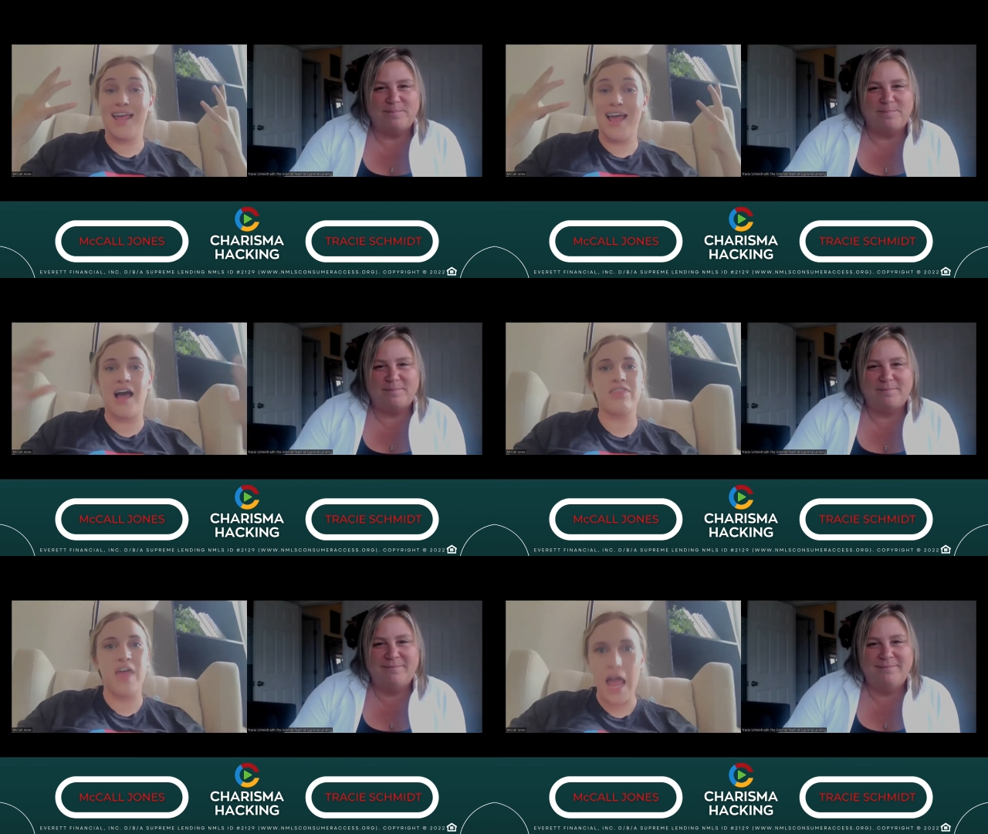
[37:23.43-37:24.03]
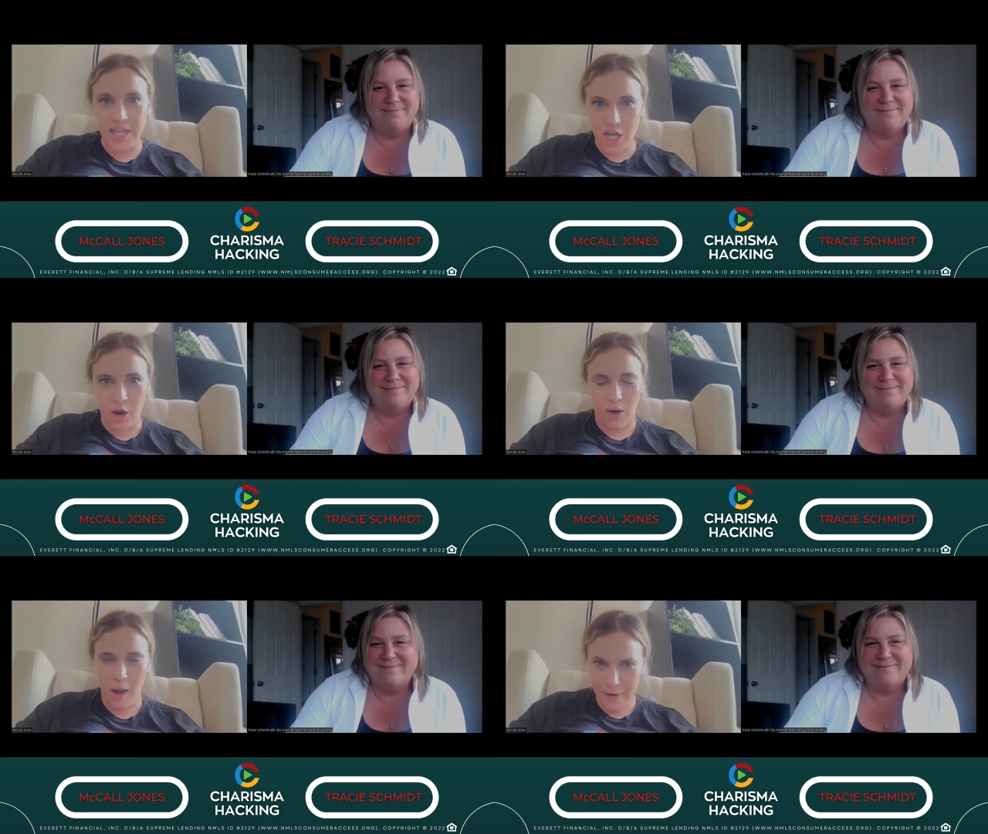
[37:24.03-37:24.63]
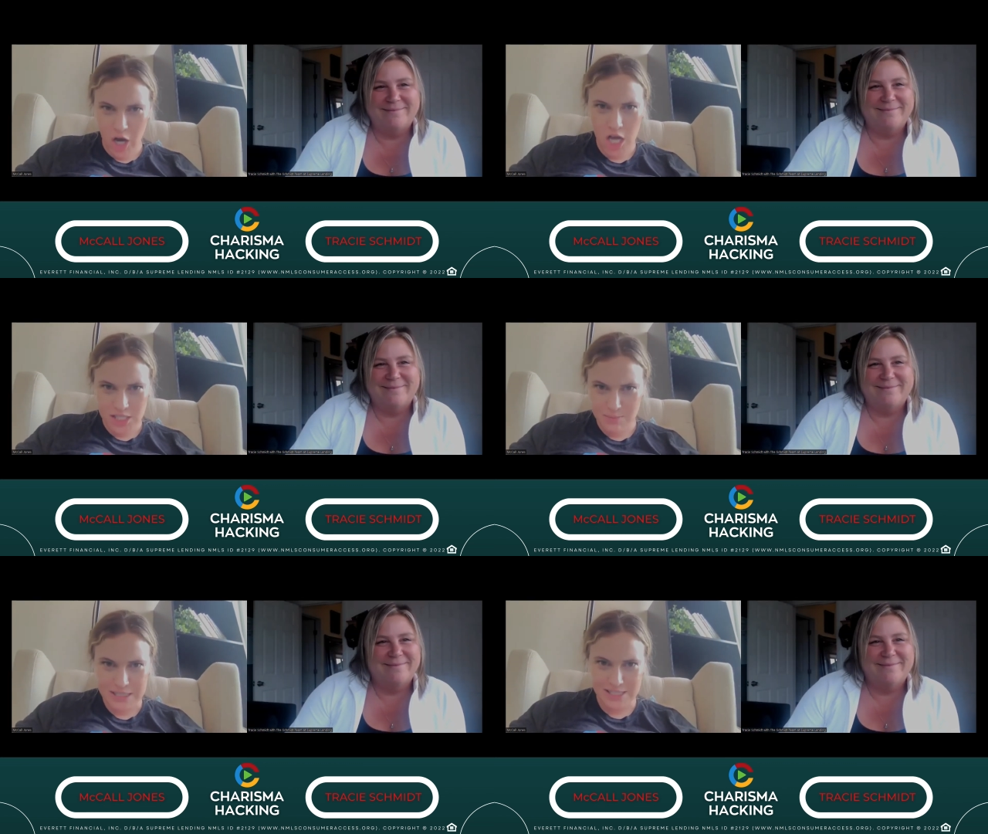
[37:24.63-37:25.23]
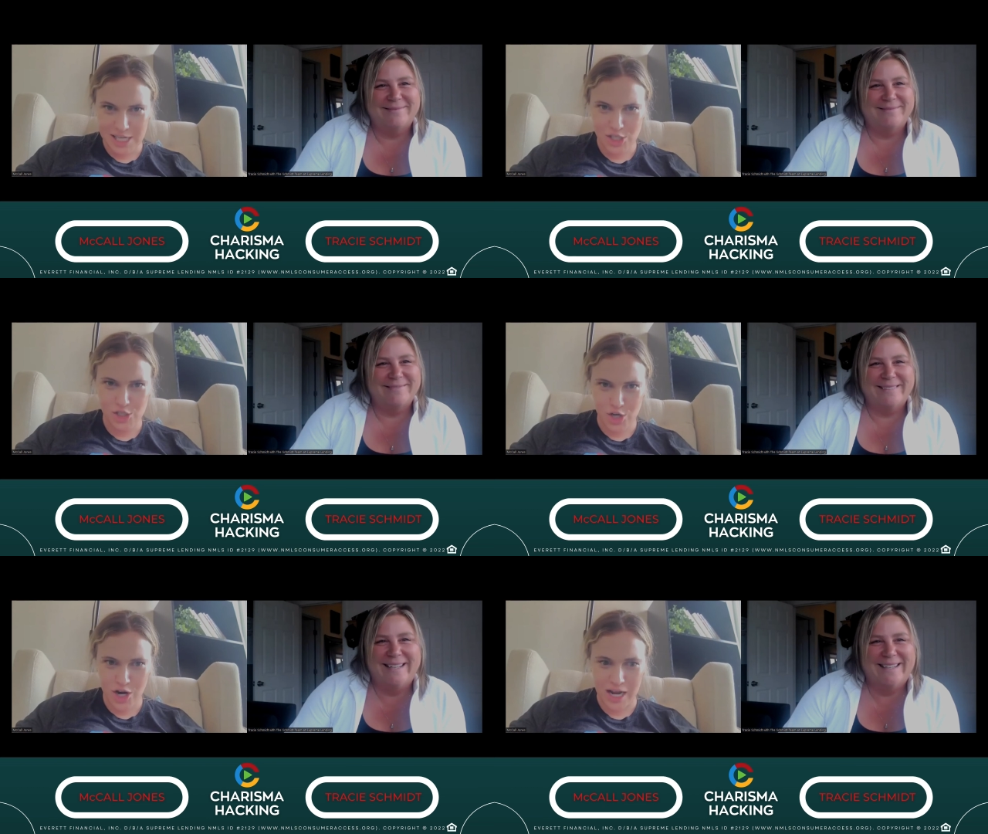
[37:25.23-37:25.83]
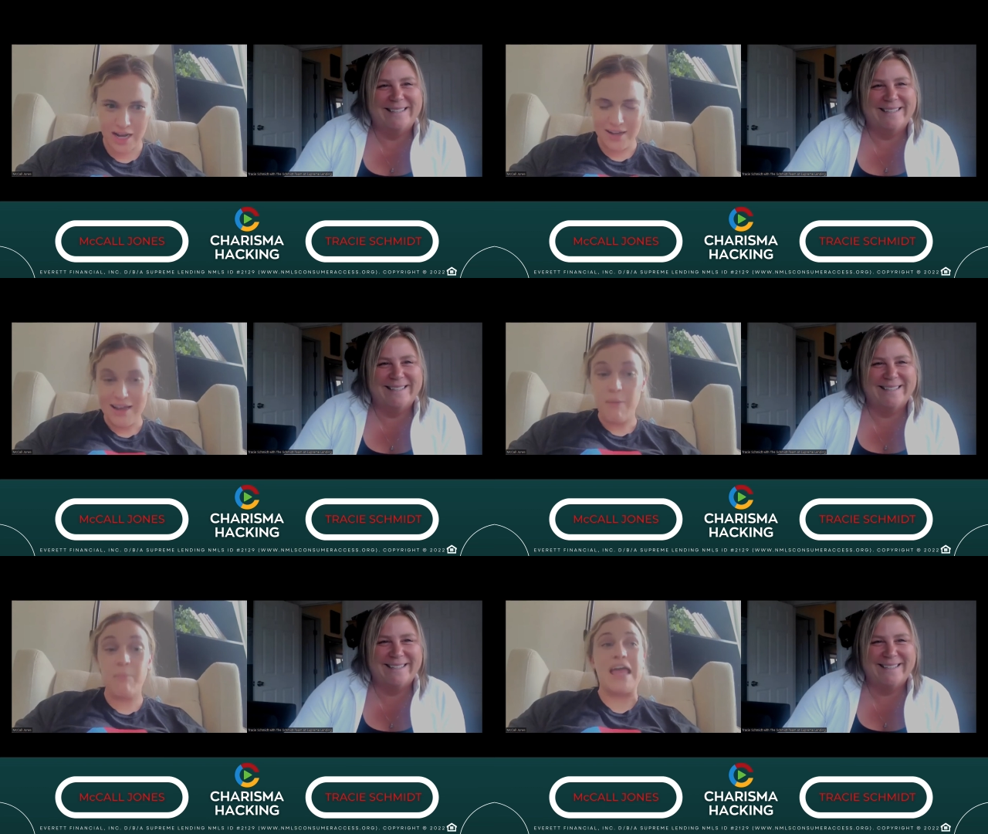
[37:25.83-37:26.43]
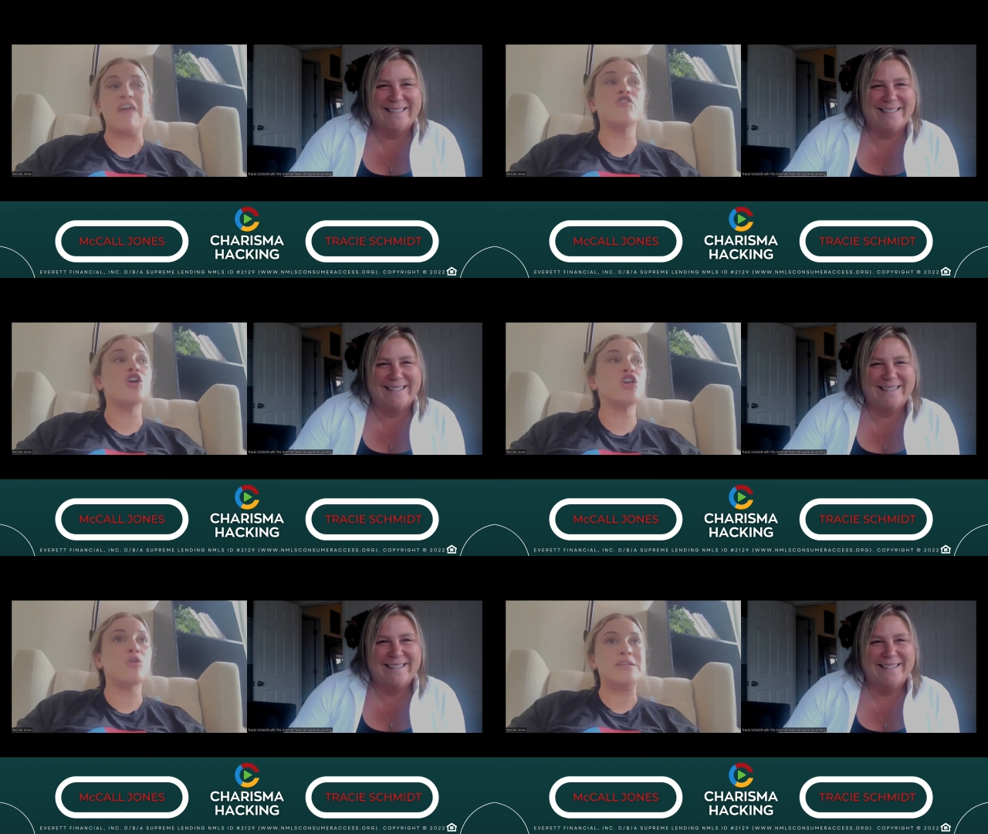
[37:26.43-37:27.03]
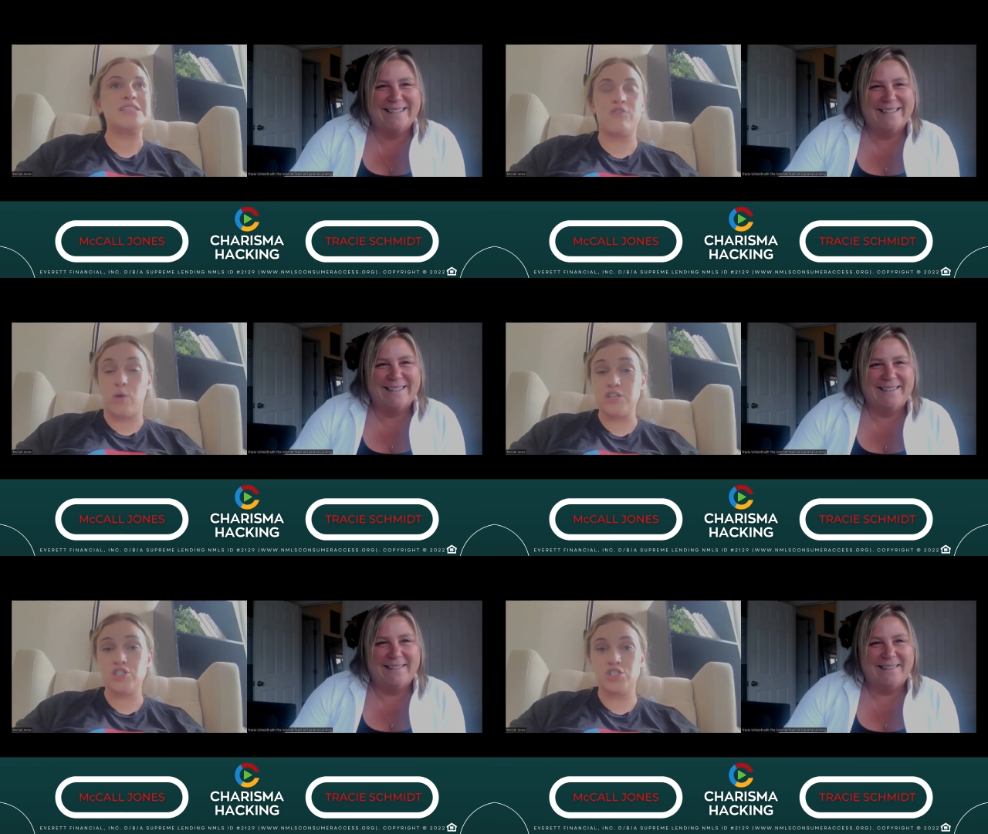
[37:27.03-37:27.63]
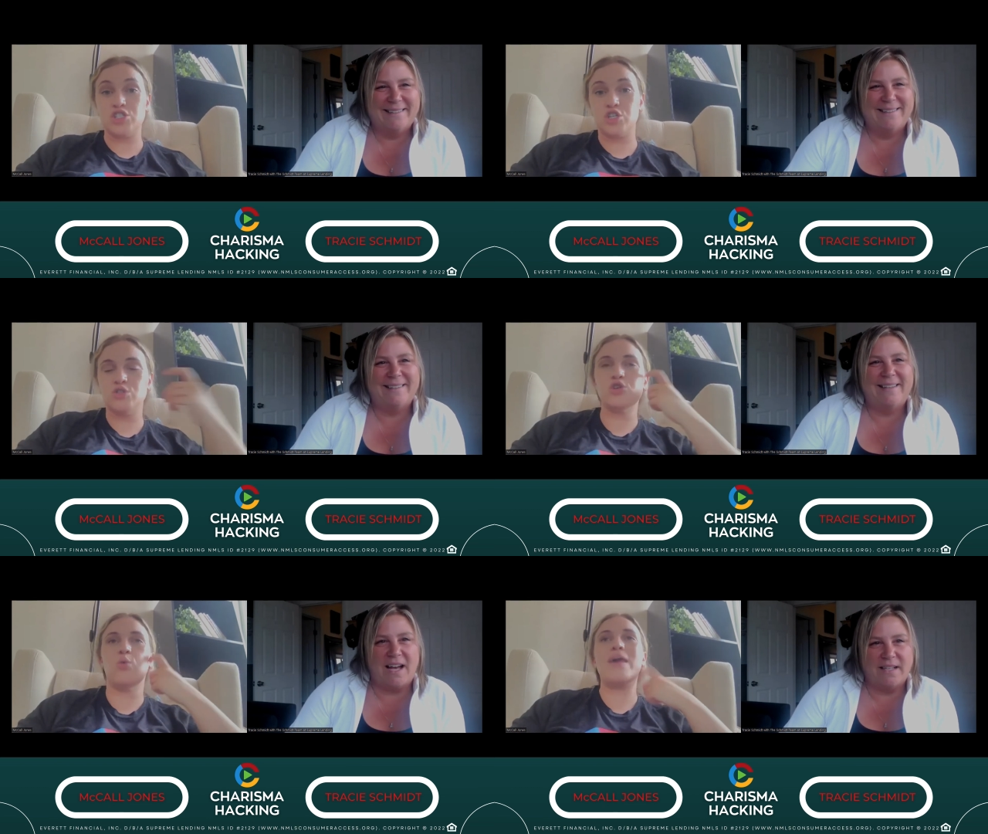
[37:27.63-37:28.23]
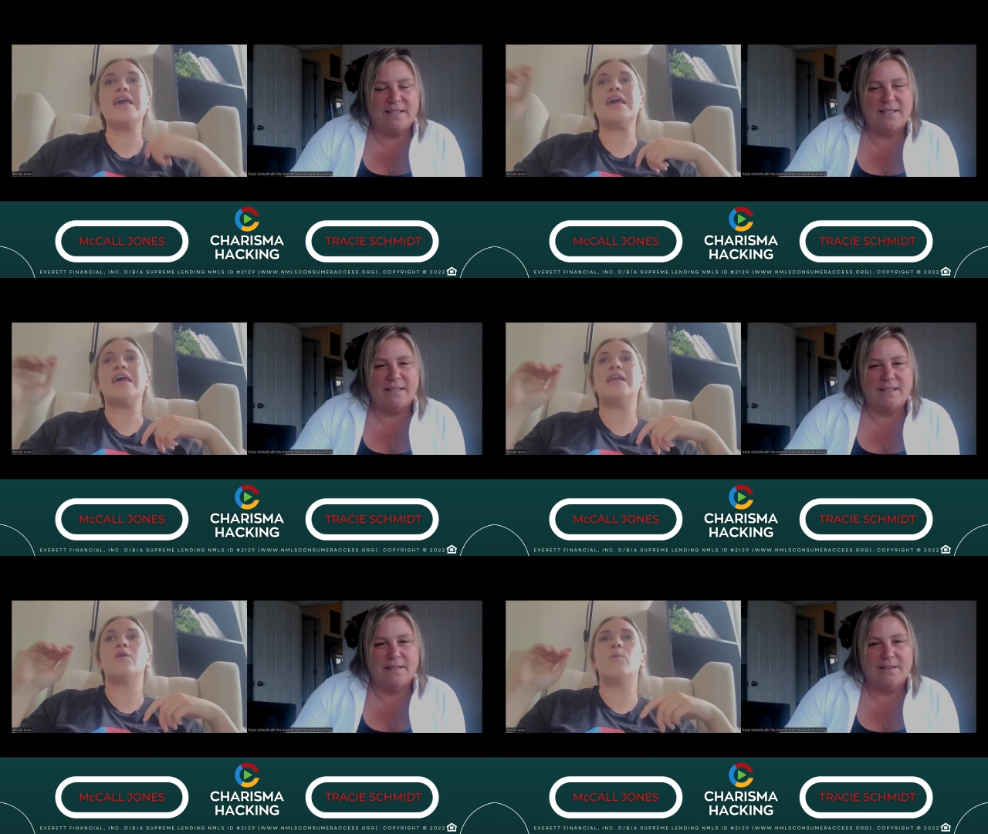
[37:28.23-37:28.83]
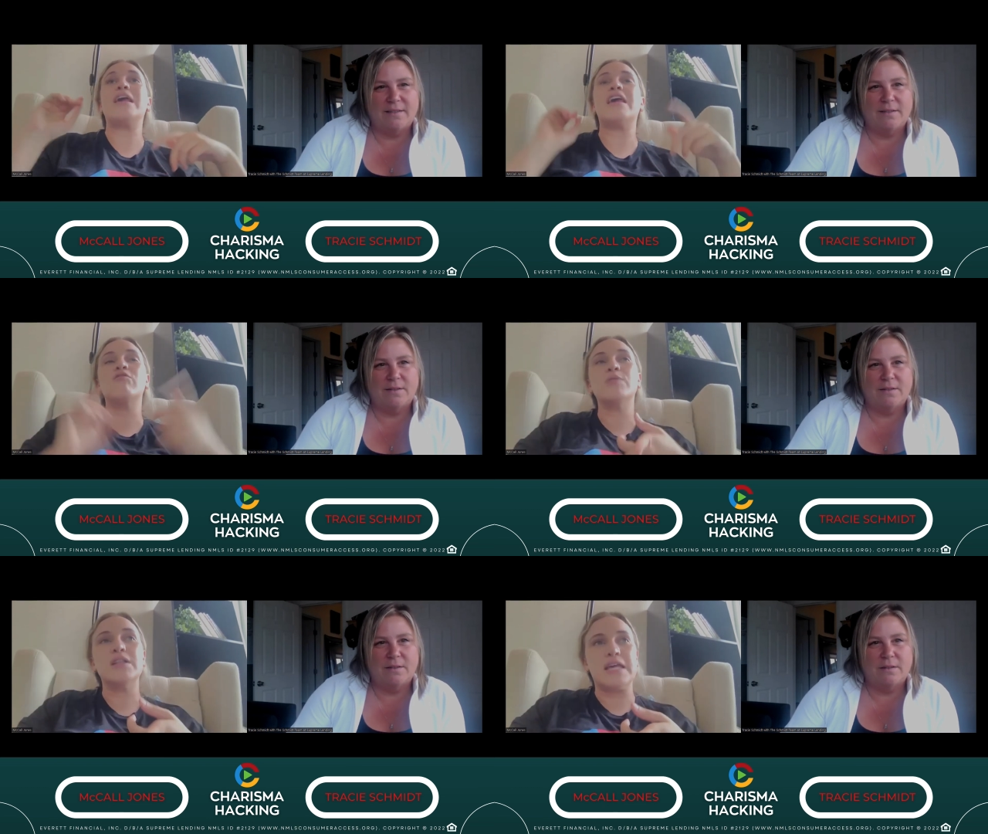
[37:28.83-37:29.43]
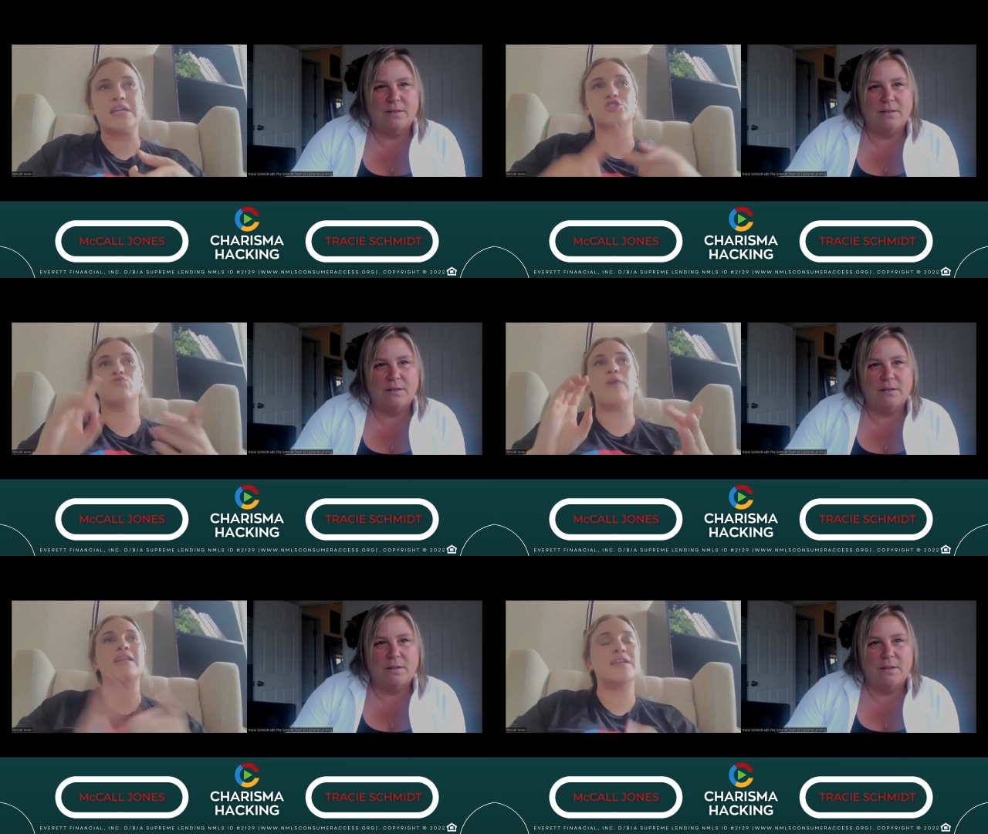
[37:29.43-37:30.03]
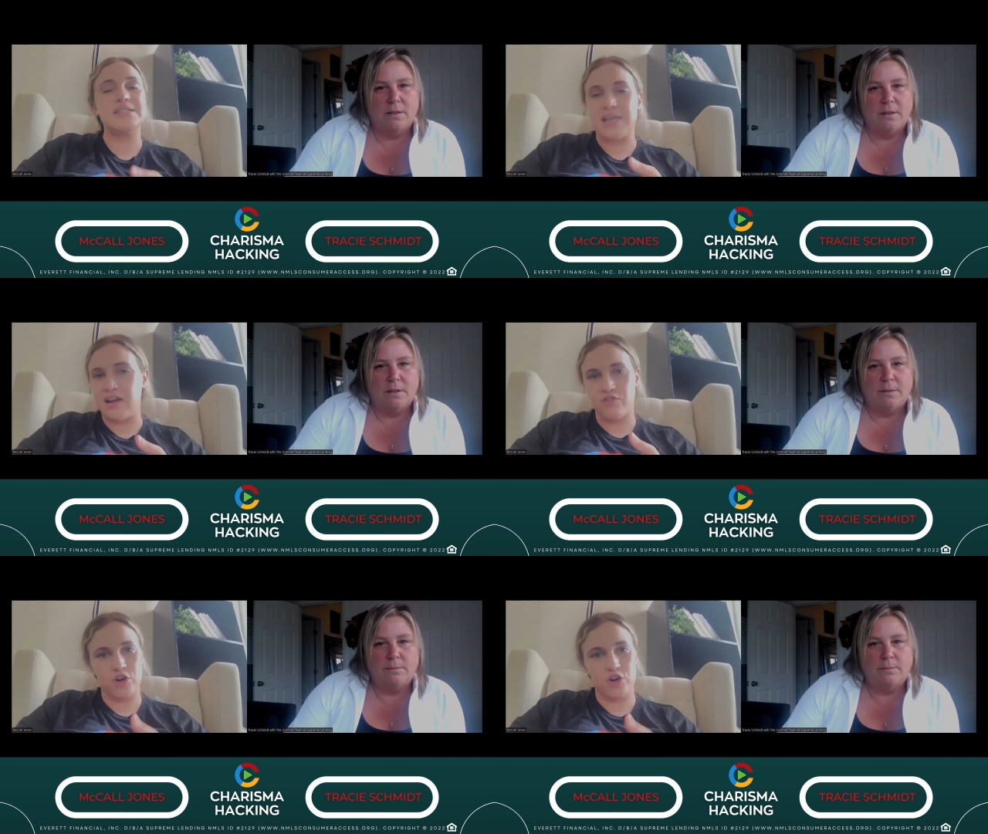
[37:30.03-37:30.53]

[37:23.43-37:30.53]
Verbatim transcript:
Speaker 1: Ah, oh, thank you. Oh my gosh, it's been such a journey. But if your humans have questions too, so we yeah. can we can give them the link directly to sign up for